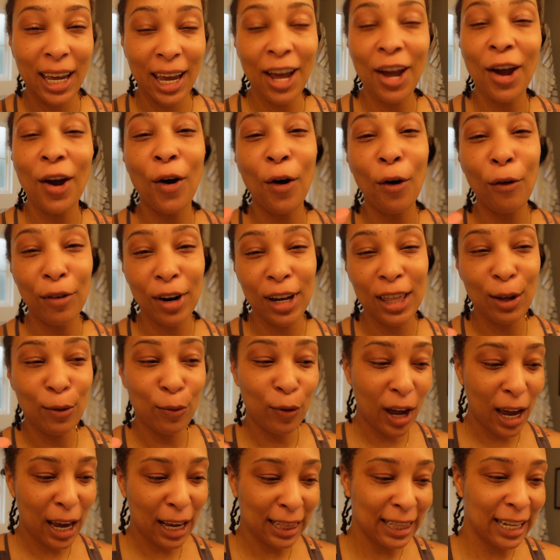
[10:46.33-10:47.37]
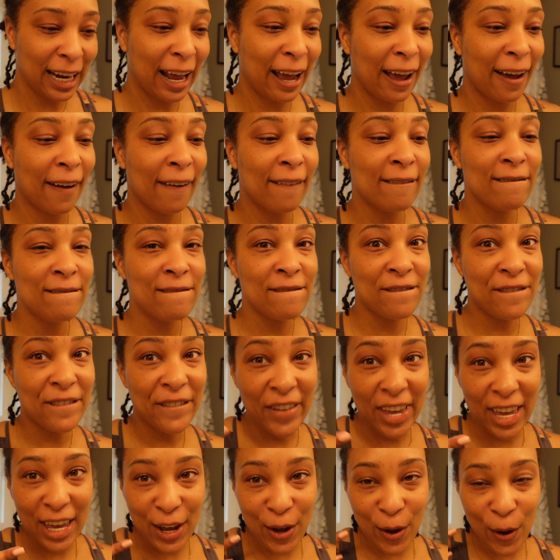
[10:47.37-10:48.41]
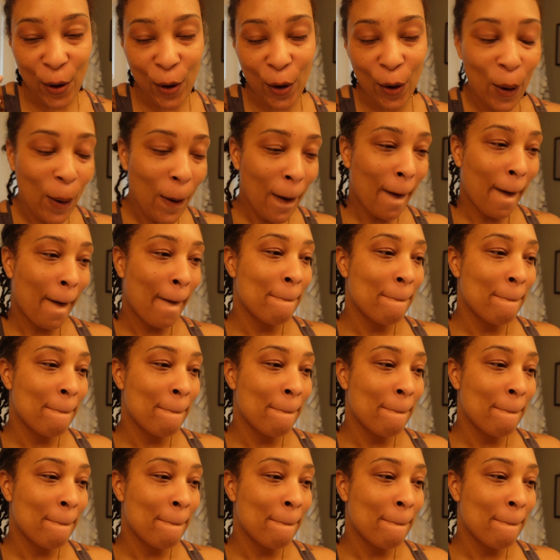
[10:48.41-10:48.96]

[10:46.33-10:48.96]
to get over the fact that I feel